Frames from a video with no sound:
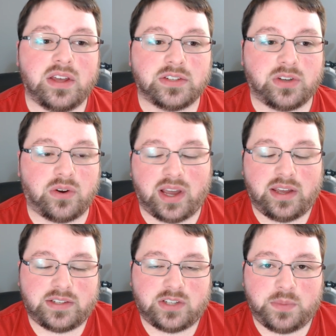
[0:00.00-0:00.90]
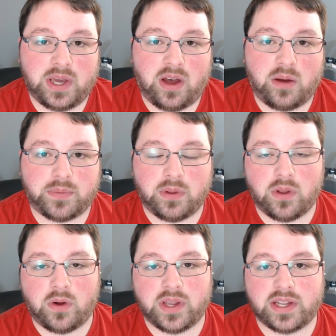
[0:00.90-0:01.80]
So I guess I'll be
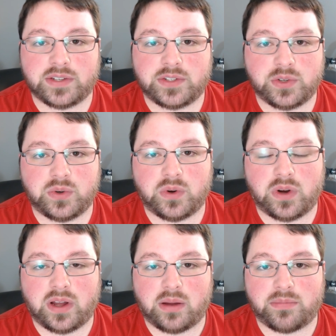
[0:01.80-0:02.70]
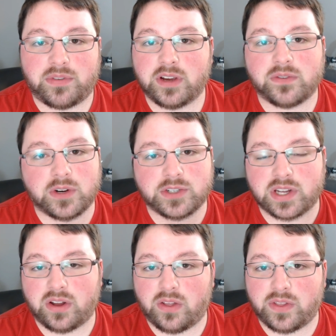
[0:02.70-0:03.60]
uploading it to Thingiverse
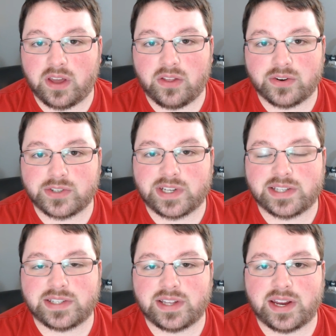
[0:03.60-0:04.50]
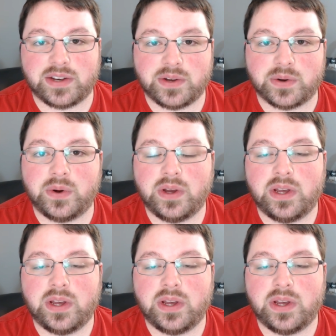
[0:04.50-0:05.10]
and all the other sites that I do.